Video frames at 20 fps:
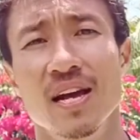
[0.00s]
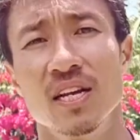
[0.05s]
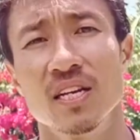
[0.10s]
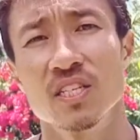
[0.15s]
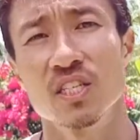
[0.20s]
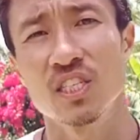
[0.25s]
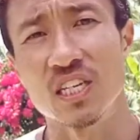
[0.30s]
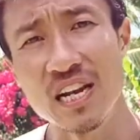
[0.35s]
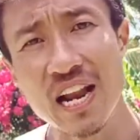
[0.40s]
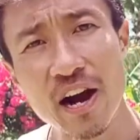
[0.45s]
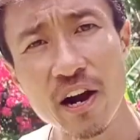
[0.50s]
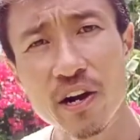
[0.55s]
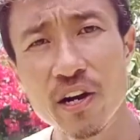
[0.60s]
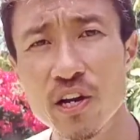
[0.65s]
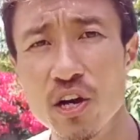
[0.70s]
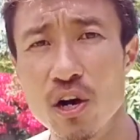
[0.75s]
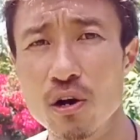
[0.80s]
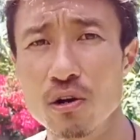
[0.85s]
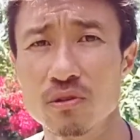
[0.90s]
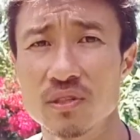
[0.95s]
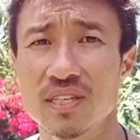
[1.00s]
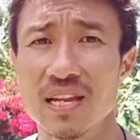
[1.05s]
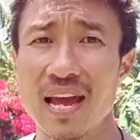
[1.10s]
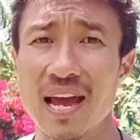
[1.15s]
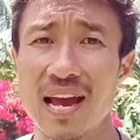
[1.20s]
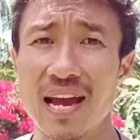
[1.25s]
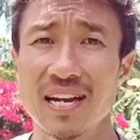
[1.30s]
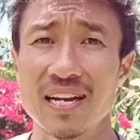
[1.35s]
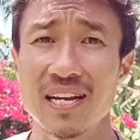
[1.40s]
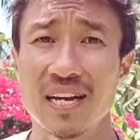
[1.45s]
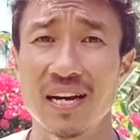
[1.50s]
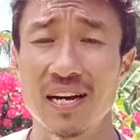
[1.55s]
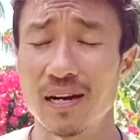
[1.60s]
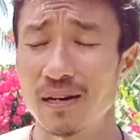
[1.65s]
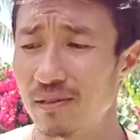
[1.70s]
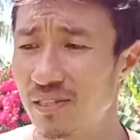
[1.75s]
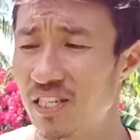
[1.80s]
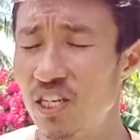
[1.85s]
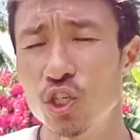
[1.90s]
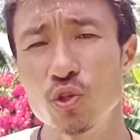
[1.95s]
scenarios
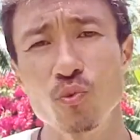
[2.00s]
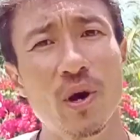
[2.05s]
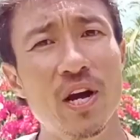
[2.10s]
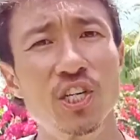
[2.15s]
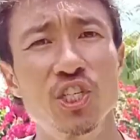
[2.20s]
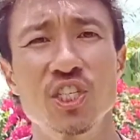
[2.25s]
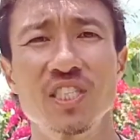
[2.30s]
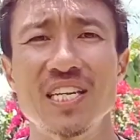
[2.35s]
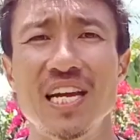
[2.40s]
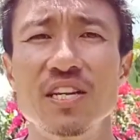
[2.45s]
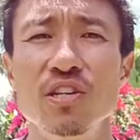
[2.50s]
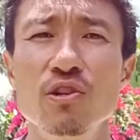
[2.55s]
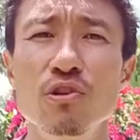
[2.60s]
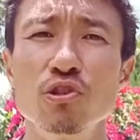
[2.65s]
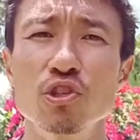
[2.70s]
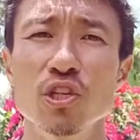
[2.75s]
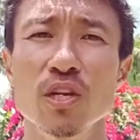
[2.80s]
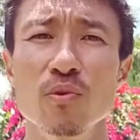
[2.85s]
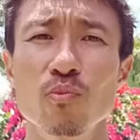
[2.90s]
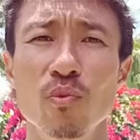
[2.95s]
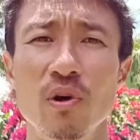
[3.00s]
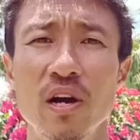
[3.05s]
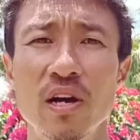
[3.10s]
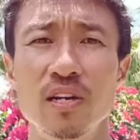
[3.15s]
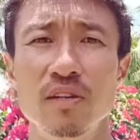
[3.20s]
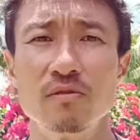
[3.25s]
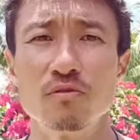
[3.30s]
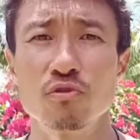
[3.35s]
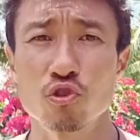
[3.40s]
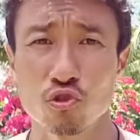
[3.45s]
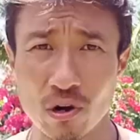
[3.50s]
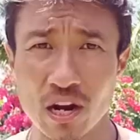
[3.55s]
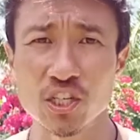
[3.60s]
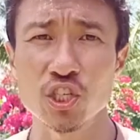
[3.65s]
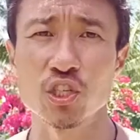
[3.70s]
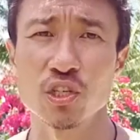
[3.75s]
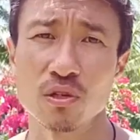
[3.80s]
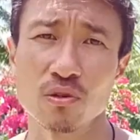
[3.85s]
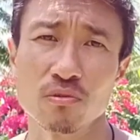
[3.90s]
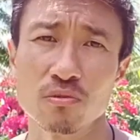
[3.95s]
and situations that usually would
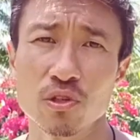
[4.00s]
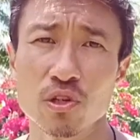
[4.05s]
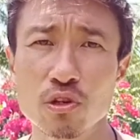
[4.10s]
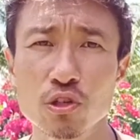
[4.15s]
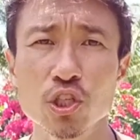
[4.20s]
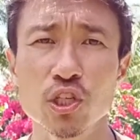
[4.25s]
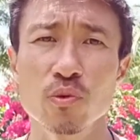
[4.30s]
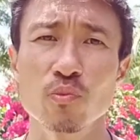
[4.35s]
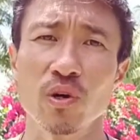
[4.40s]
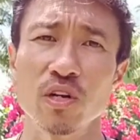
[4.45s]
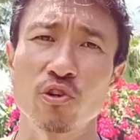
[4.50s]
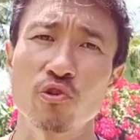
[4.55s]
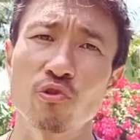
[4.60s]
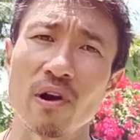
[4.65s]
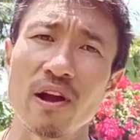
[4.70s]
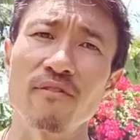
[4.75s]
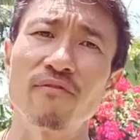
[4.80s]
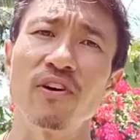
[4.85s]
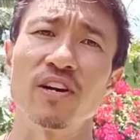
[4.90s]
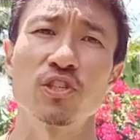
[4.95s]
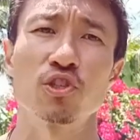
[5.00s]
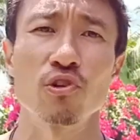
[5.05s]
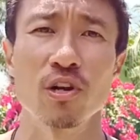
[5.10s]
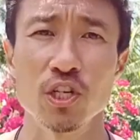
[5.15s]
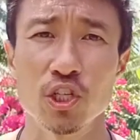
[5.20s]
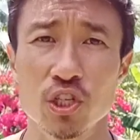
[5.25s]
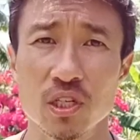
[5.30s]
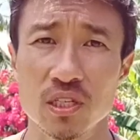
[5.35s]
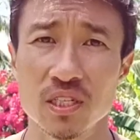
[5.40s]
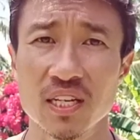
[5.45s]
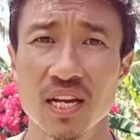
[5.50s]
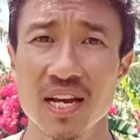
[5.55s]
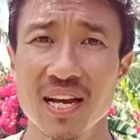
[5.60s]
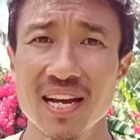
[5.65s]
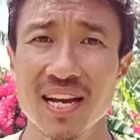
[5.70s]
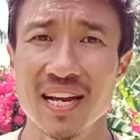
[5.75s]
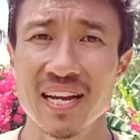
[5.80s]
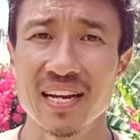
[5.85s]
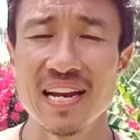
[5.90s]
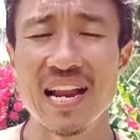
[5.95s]
stress you, usually would create frustrations,
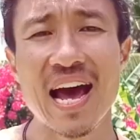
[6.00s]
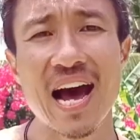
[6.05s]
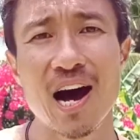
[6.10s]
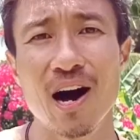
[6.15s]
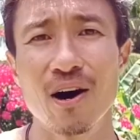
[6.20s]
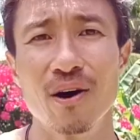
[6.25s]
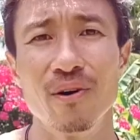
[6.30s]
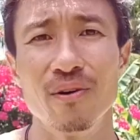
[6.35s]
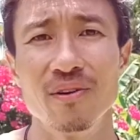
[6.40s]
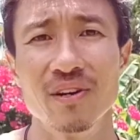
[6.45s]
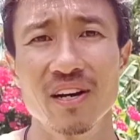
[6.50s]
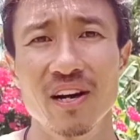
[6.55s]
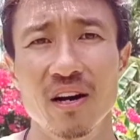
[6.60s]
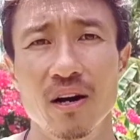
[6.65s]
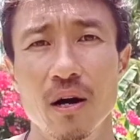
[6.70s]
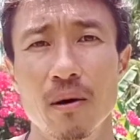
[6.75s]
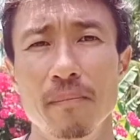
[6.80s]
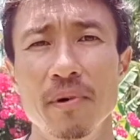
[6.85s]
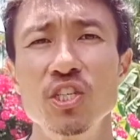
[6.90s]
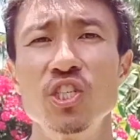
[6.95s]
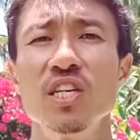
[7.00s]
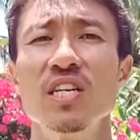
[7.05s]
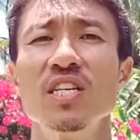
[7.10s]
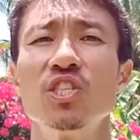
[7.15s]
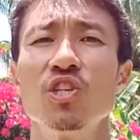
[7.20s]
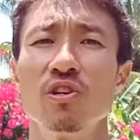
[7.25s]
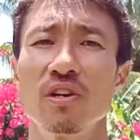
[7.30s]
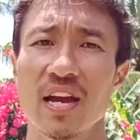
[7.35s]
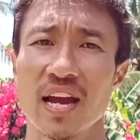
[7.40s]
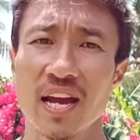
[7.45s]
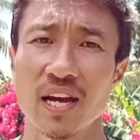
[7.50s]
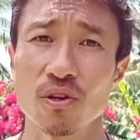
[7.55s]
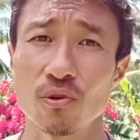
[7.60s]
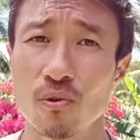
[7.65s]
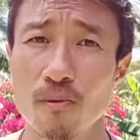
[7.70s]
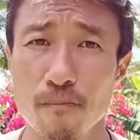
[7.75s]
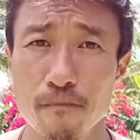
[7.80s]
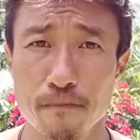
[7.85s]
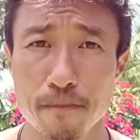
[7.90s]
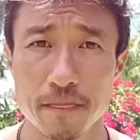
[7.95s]
now are much easier to
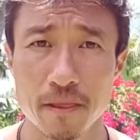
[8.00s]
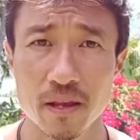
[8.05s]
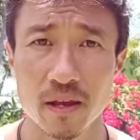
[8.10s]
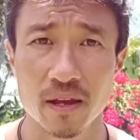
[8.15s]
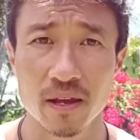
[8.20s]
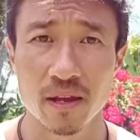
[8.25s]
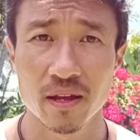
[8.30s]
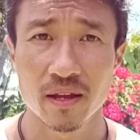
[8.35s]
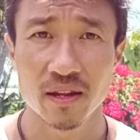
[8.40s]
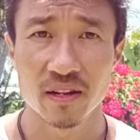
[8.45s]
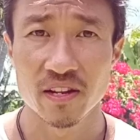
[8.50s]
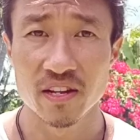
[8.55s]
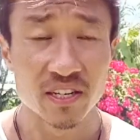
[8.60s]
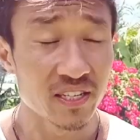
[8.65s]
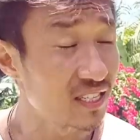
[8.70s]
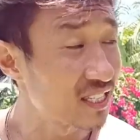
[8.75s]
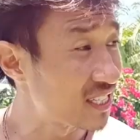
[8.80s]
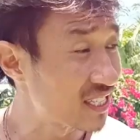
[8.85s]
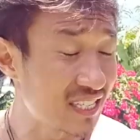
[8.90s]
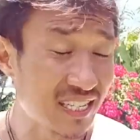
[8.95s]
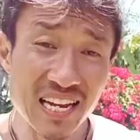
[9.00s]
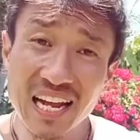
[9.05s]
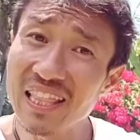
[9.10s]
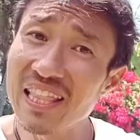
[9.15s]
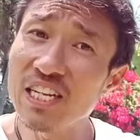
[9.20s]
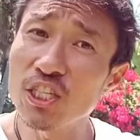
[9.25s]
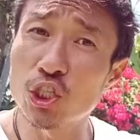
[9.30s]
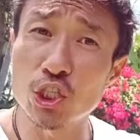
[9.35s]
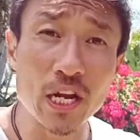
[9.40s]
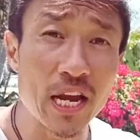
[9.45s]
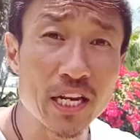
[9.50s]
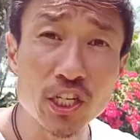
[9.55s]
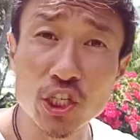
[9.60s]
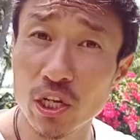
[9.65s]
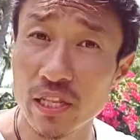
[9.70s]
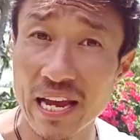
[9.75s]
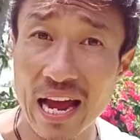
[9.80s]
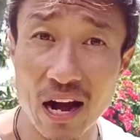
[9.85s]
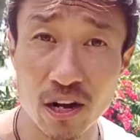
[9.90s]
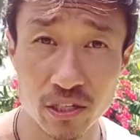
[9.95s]
handle. Nothing's changed
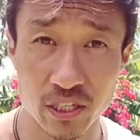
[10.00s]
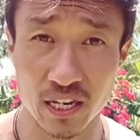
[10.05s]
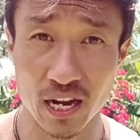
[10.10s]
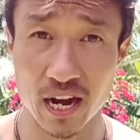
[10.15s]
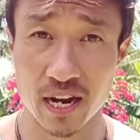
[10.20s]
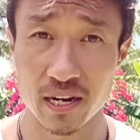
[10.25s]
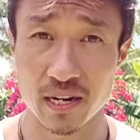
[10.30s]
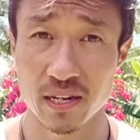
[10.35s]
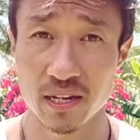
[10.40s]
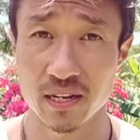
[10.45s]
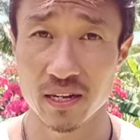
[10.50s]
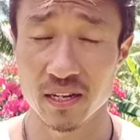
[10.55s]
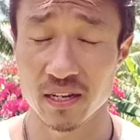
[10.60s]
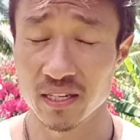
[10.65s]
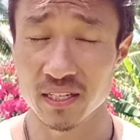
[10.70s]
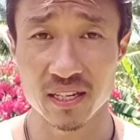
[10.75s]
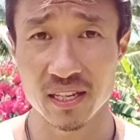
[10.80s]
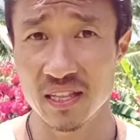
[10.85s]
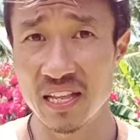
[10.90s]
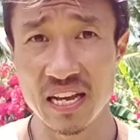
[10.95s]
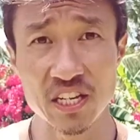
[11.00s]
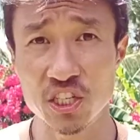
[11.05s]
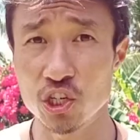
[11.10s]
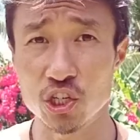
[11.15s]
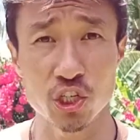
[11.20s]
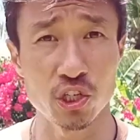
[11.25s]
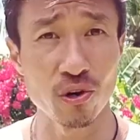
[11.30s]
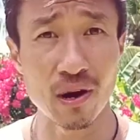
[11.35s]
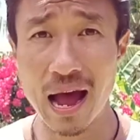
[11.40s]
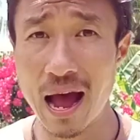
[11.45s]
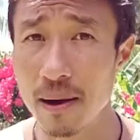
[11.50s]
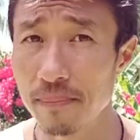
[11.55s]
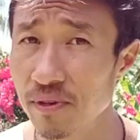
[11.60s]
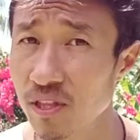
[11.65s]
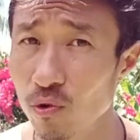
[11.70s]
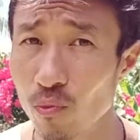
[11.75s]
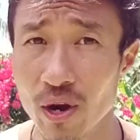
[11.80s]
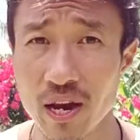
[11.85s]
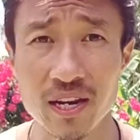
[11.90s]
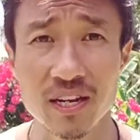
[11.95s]
on the outside. Things are still
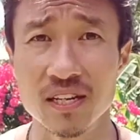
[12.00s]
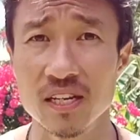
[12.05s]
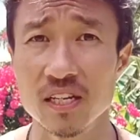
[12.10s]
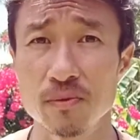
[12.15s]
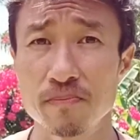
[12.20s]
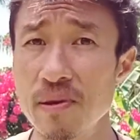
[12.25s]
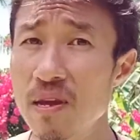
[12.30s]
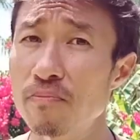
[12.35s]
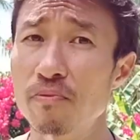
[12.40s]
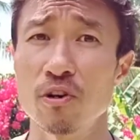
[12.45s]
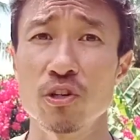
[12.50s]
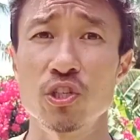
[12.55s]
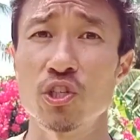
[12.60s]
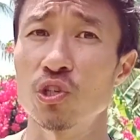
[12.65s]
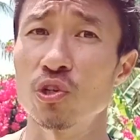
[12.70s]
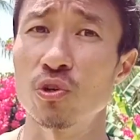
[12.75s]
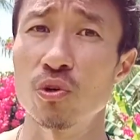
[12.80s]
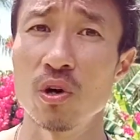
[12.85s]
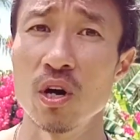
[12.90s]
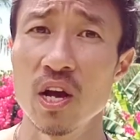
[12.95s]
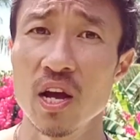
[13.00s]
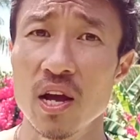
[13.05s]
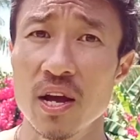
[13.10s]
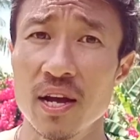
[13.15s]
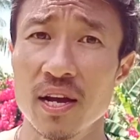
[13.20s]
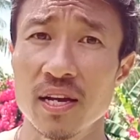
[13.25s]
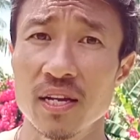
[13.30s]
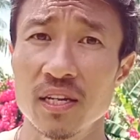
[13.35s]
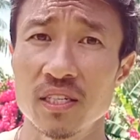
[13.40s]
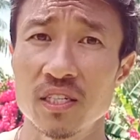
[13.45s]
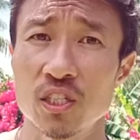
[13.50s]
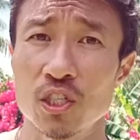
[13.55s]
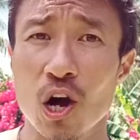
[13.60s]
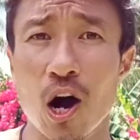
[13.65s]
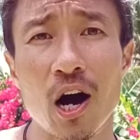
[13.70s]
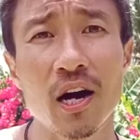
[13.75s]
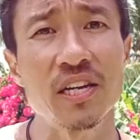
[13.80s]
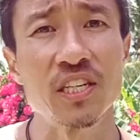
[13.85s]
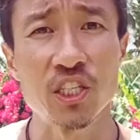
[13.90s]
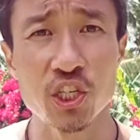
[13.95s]
happening the way it is. People are still
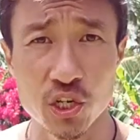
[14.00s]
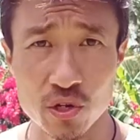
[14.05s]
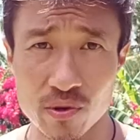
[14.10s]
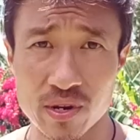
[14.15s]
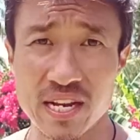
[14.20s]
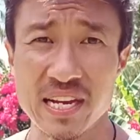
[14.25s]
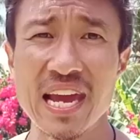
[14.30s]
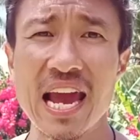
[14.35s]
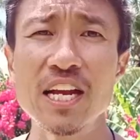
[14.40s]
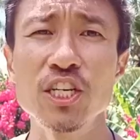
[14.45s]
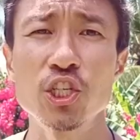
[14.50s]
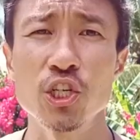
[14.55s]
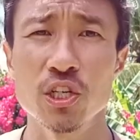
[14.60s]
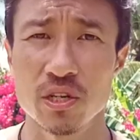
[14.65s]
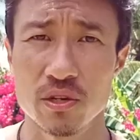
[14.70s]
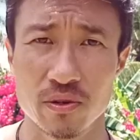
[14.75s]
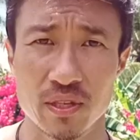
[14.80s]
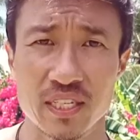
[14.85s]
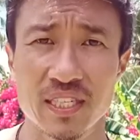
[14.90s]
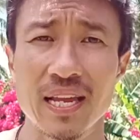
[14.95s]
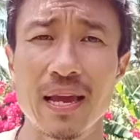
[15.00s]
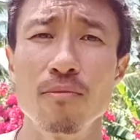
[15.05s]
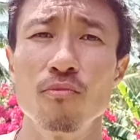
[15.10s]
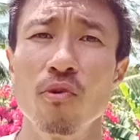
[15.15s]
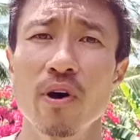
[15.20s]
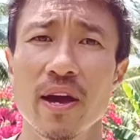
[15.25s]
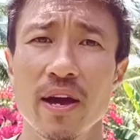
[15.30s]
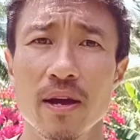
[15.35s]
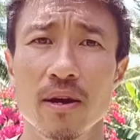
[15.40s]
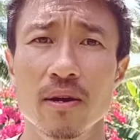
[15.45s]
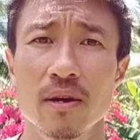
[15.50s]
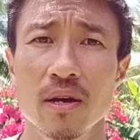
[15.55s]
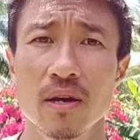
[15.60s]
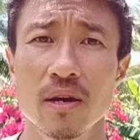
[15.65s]
talking to you and engaging you in the same way.